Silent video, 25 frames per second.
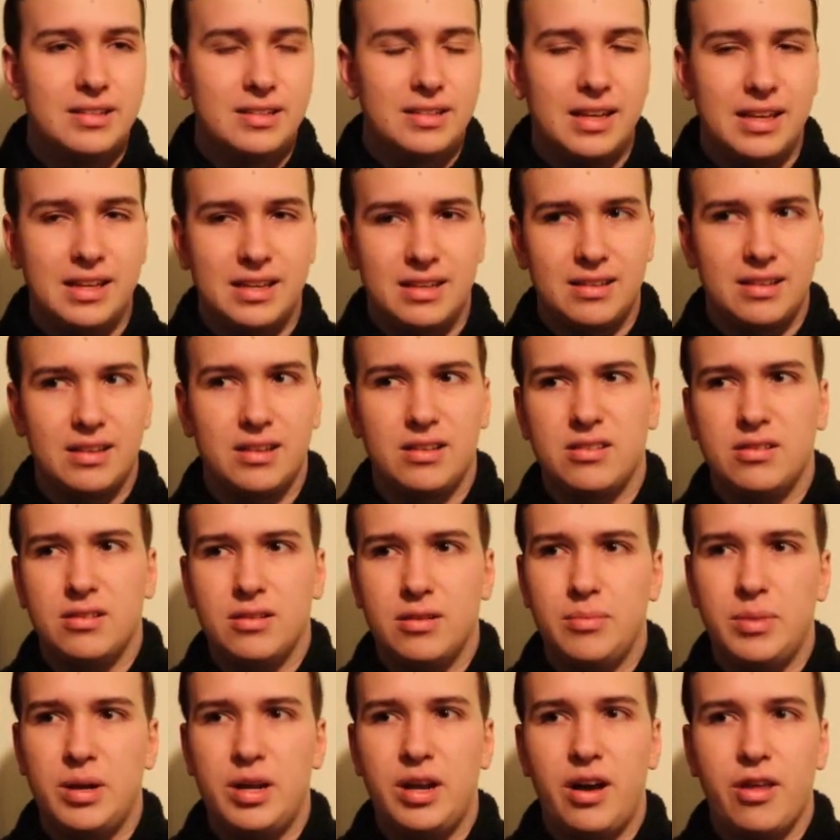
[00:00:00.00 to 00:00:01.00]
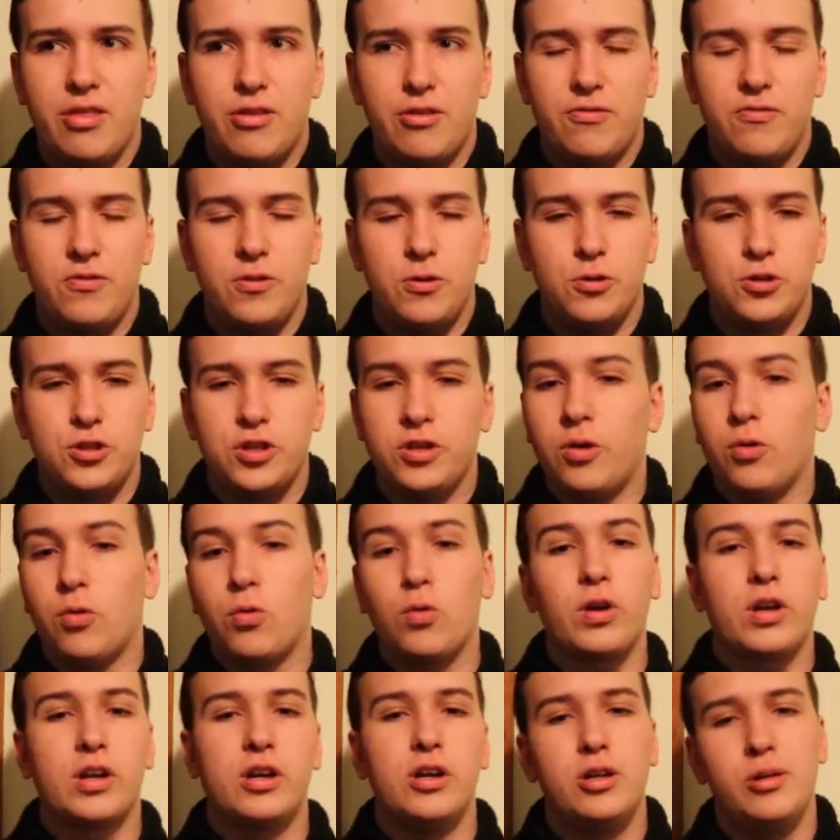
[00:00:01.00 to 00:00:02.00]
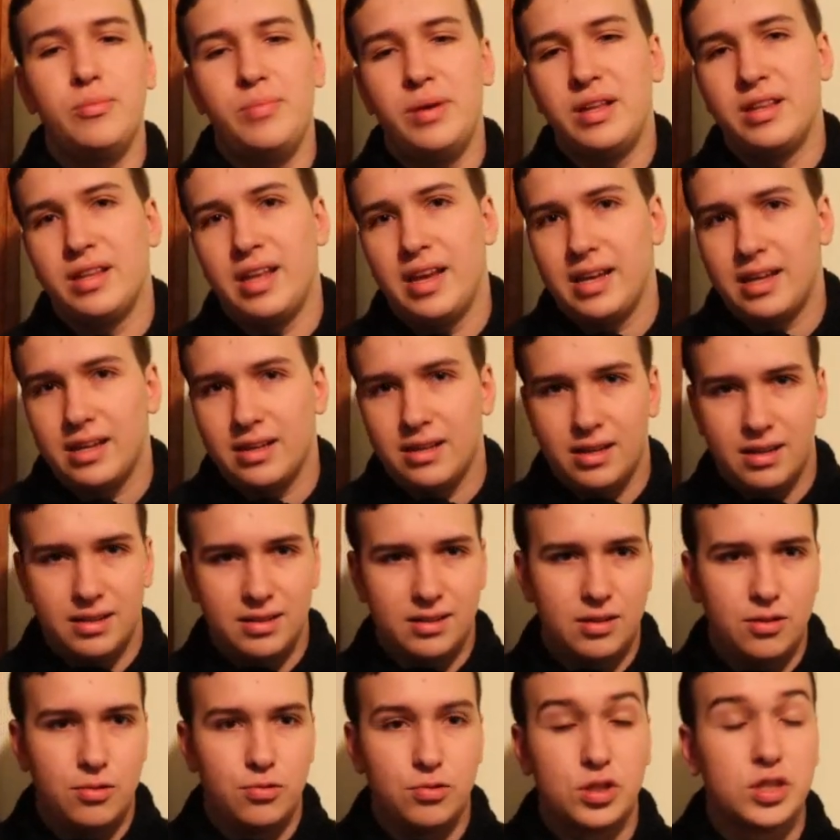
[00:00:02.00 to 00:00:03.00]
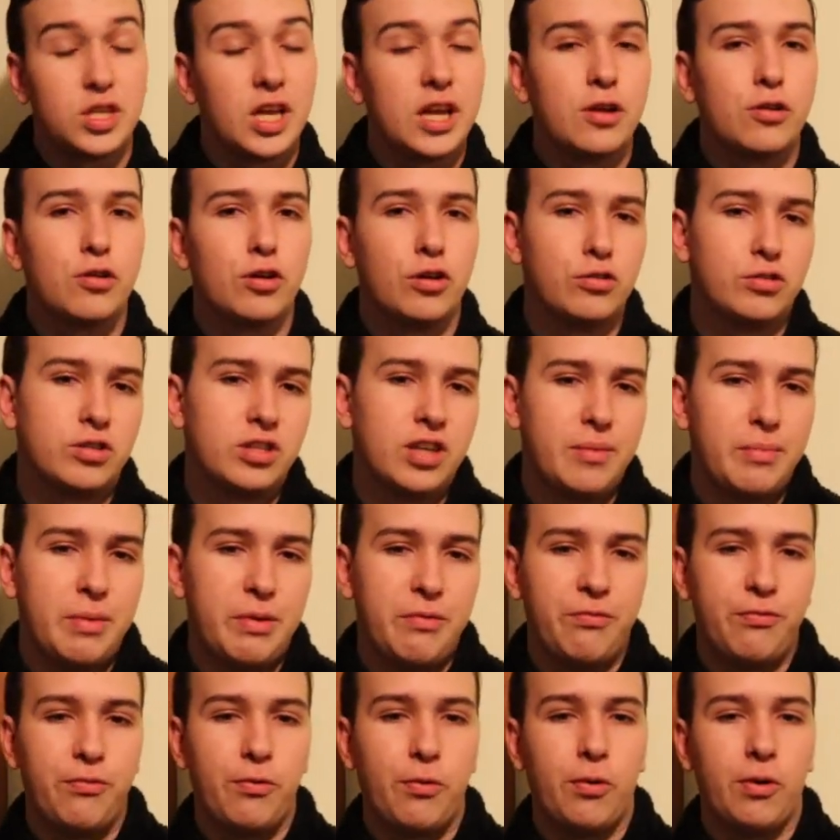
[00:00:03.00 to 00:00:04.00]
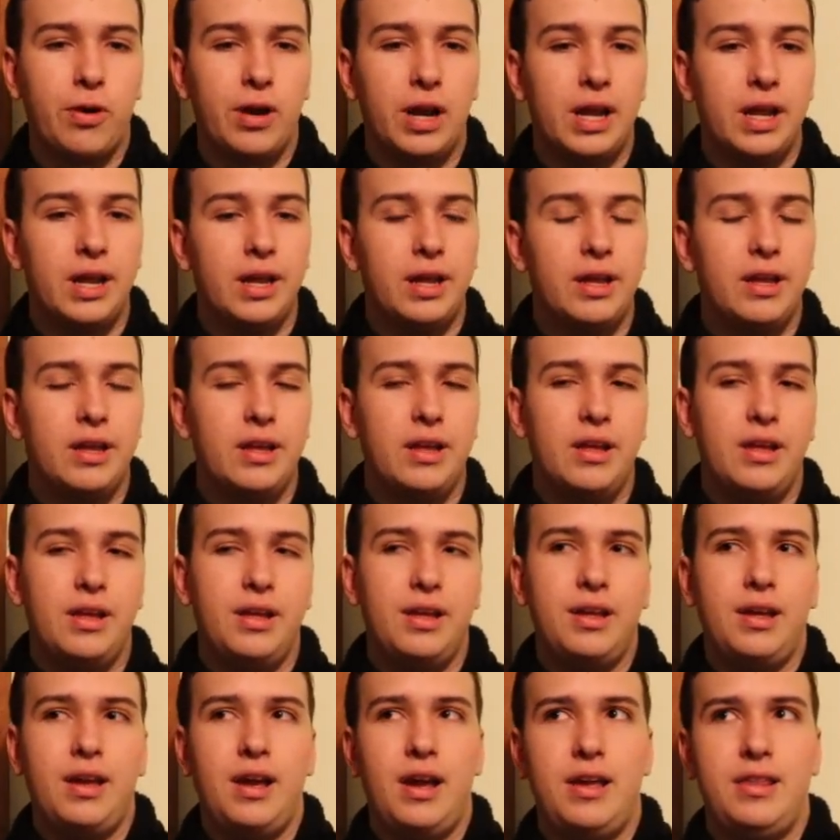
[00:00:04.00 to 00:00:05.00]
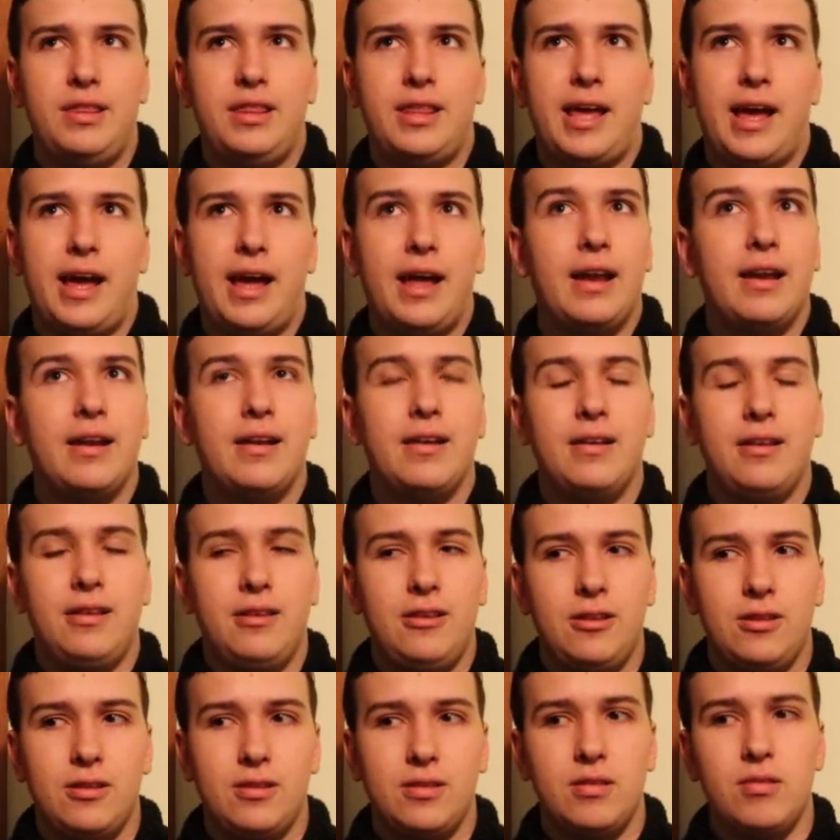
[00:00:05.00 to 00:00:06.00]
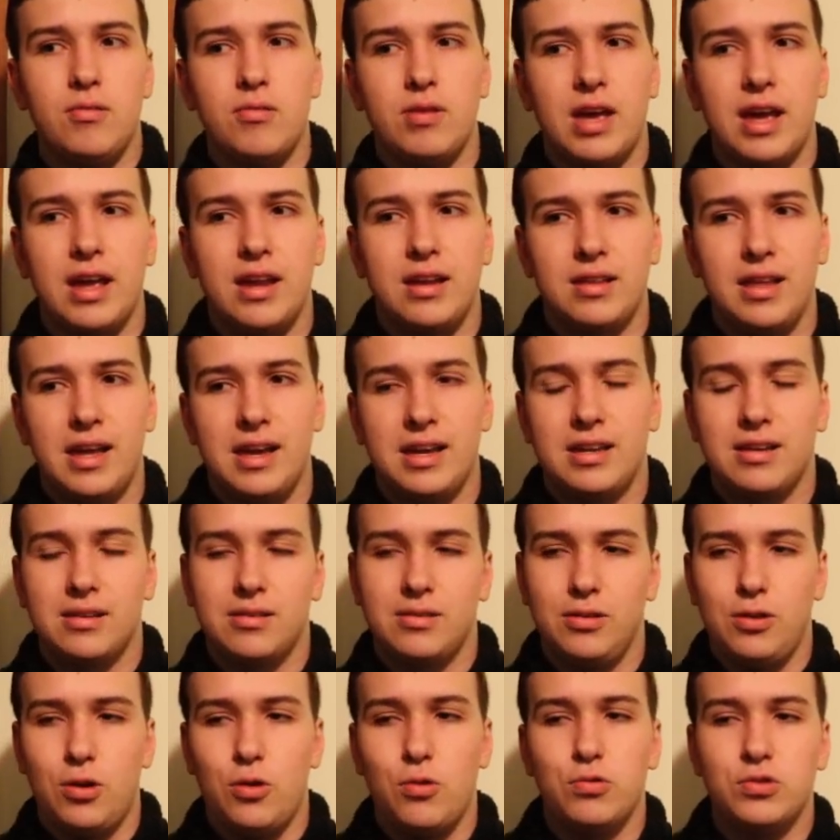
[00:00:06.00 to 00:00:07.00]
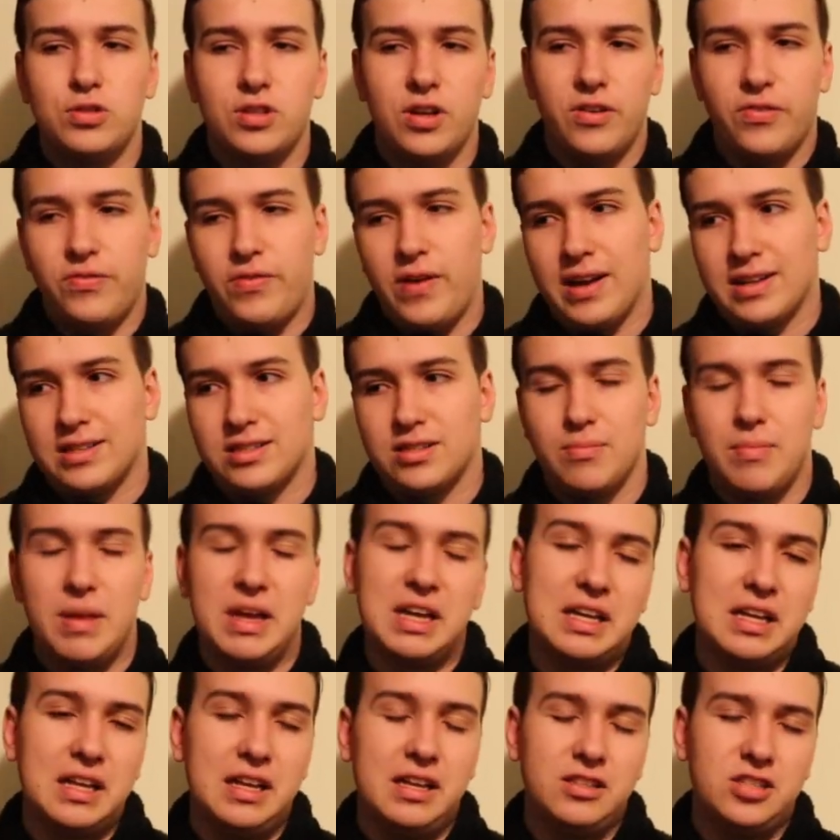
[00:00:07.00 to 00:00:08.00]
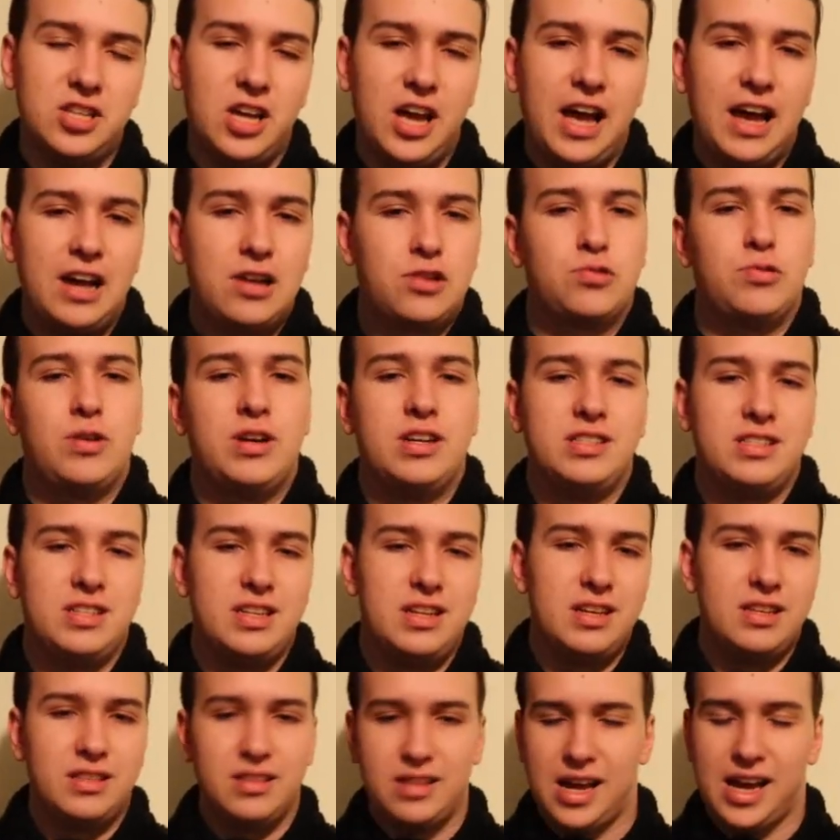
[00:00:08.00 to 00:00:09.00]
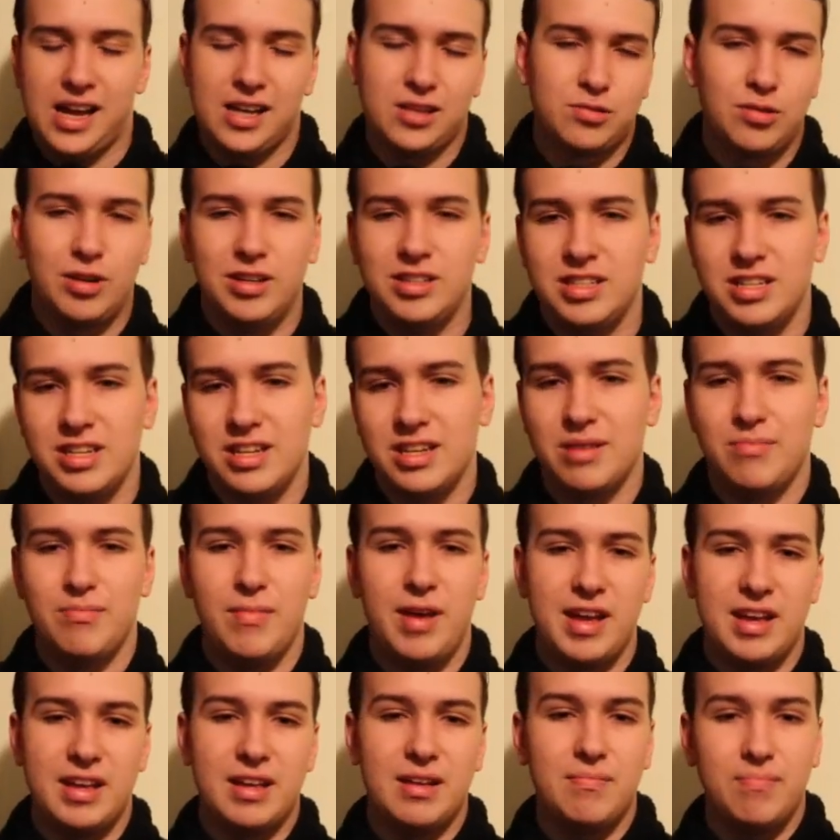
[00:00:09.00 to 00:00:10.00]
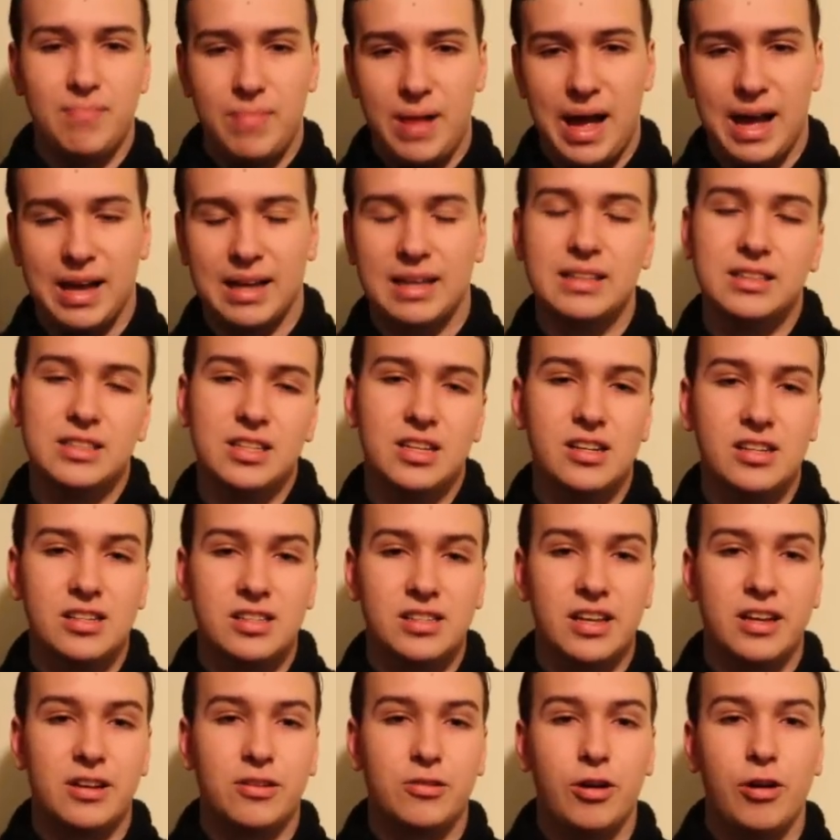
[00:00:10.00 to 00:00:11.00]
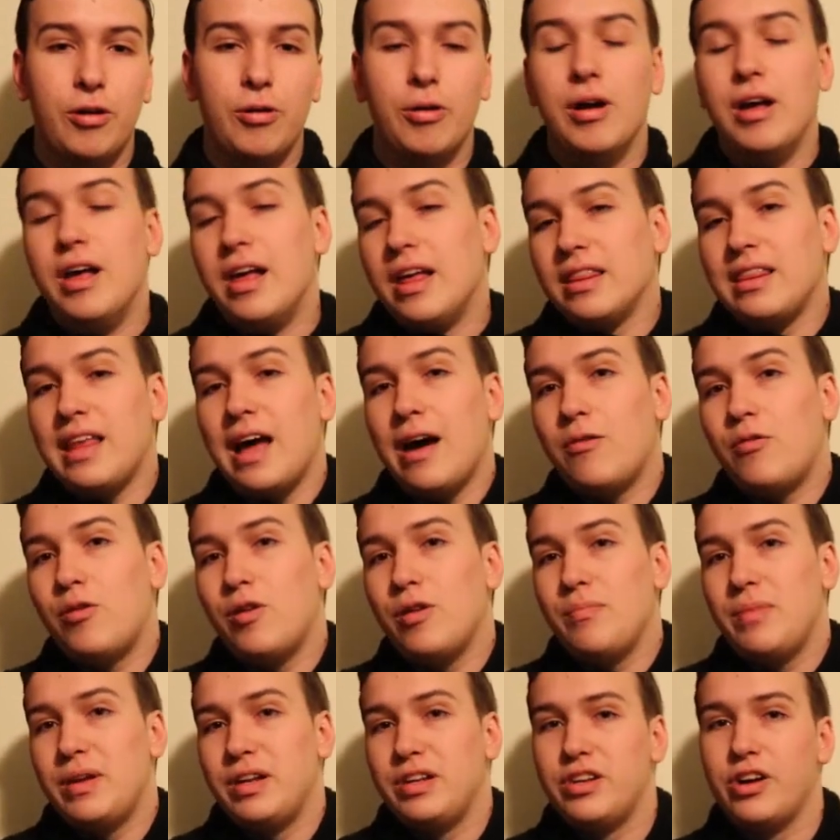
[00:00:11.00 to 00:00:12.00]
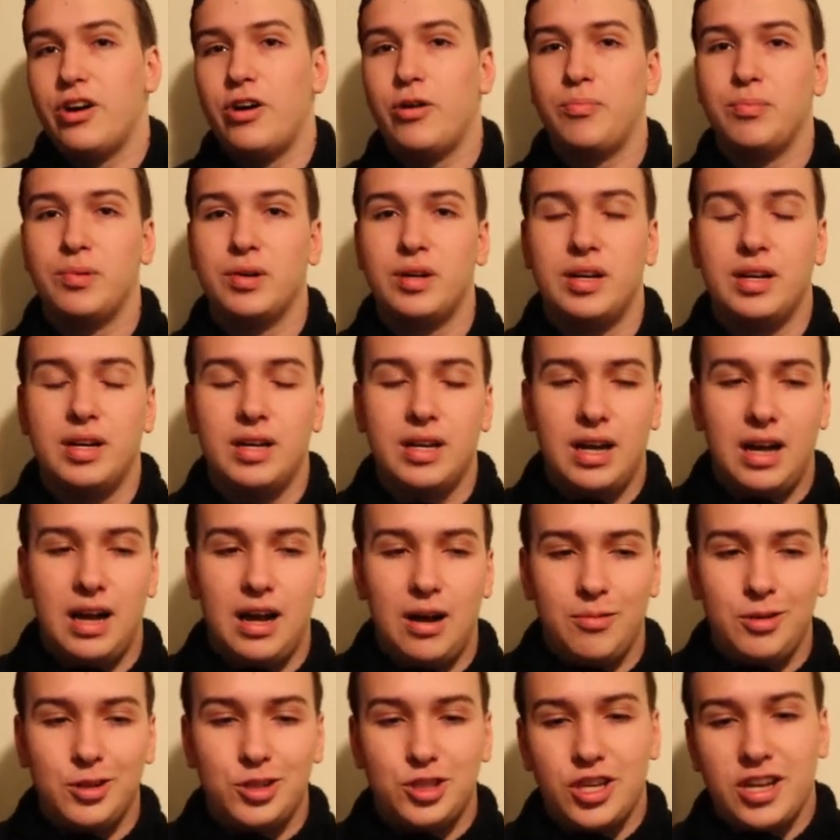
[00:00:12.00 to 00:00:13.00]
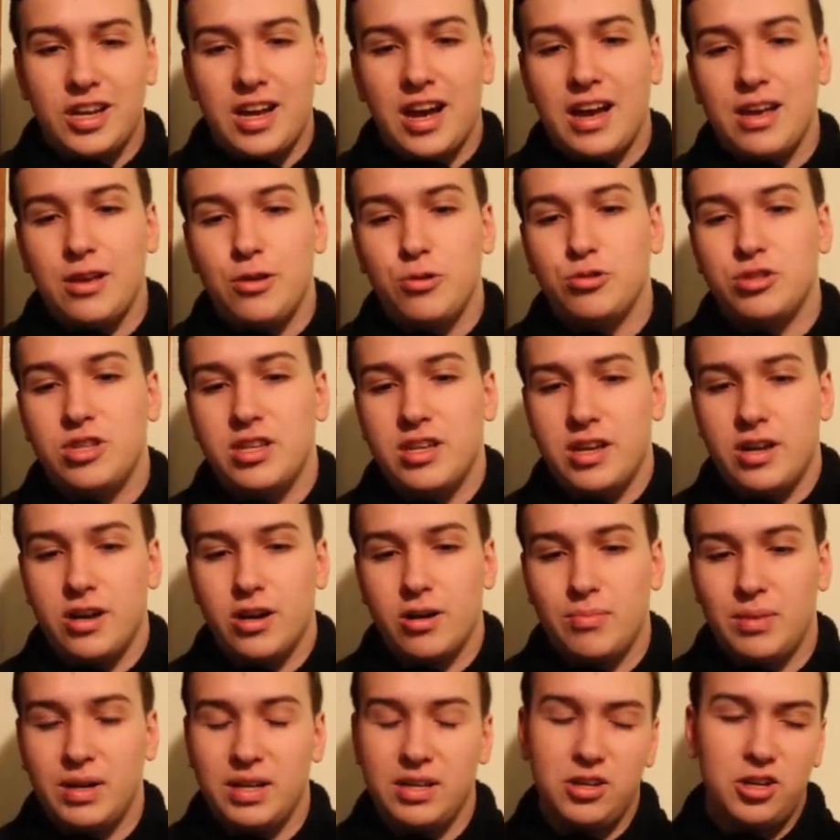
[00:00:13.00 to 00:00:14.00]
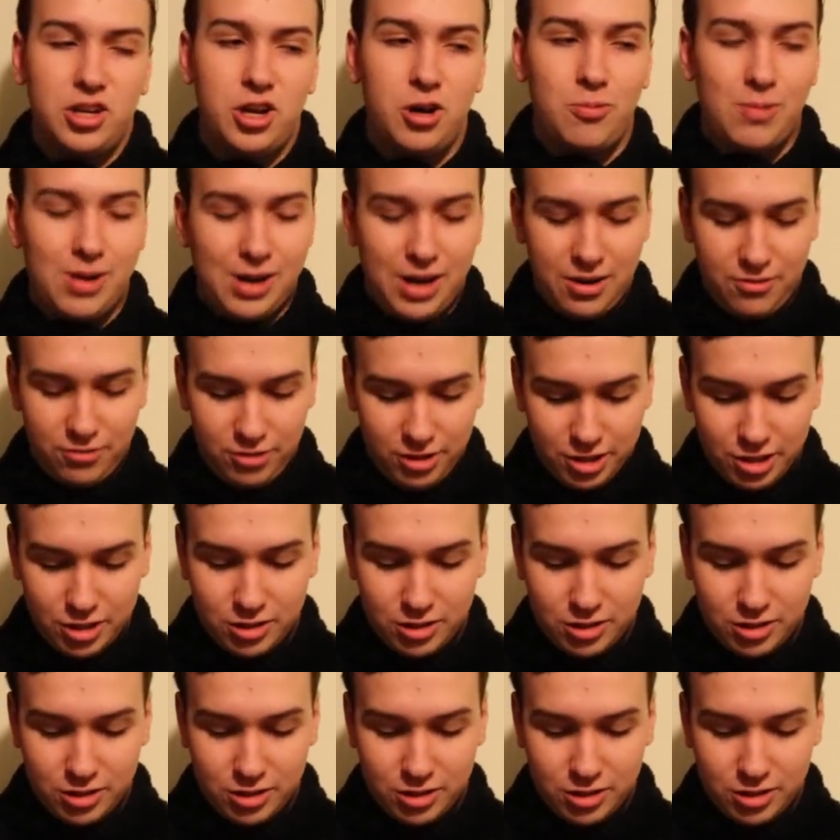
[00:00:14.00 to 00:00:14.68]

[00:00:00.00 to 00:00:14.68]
Like, it could have been other fusion, or it could have been like you synchro summon for it, and then you can like use an effect to make it into XYZ, and the XYZ can make it back into the synchro. That would have been dope. Wish they kind of used it here, but you know, whatever.